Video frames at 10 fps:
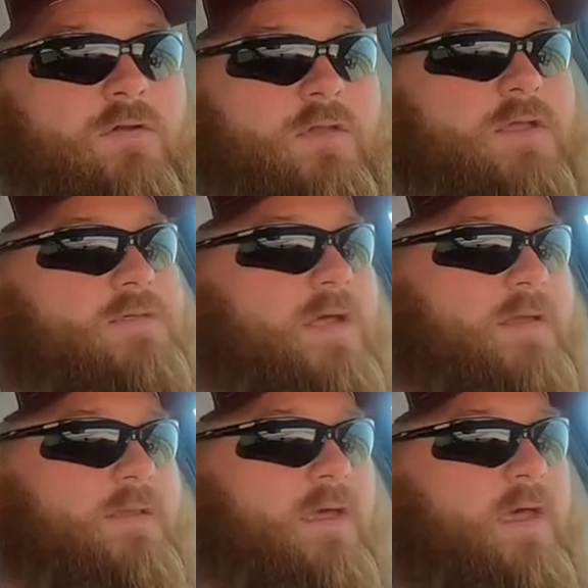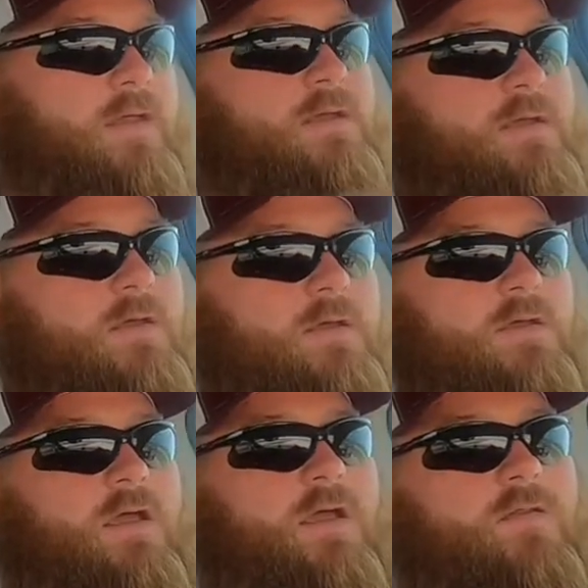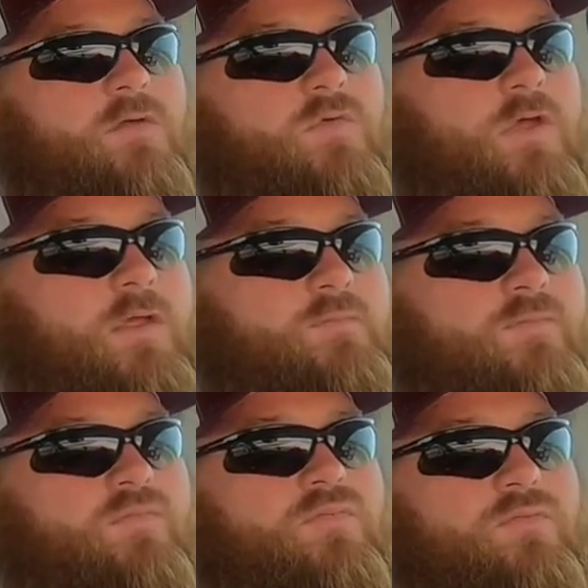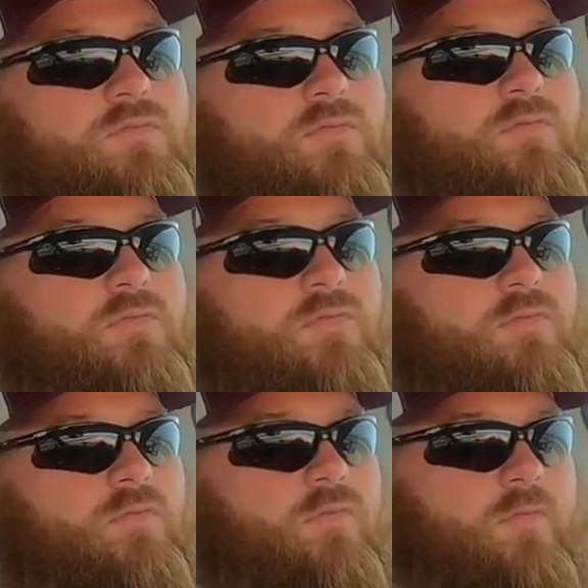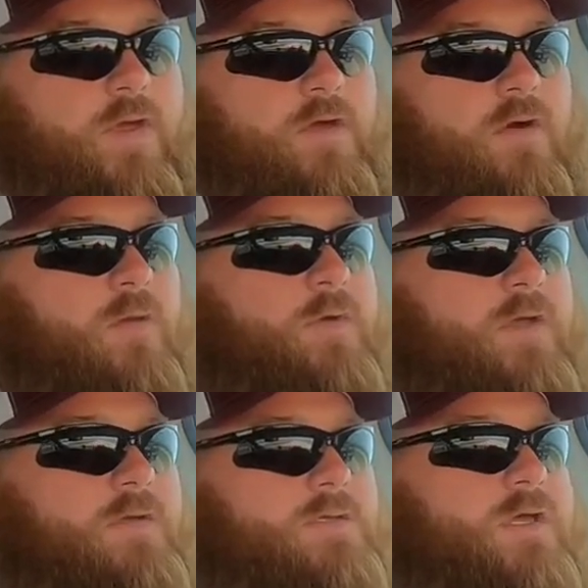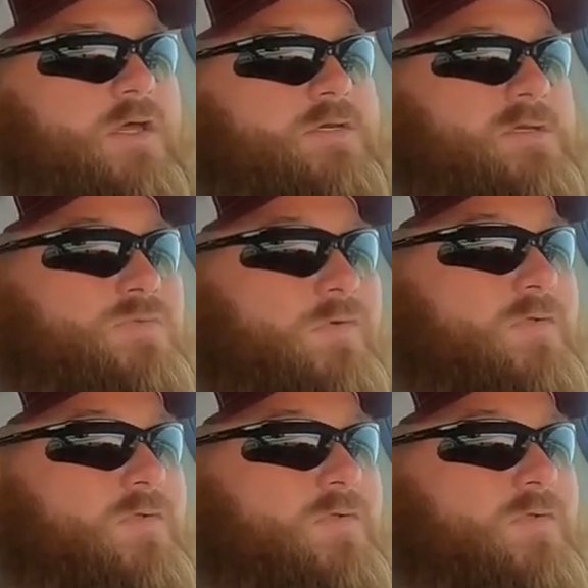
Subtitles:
and things like that. And then we had already been in discussions with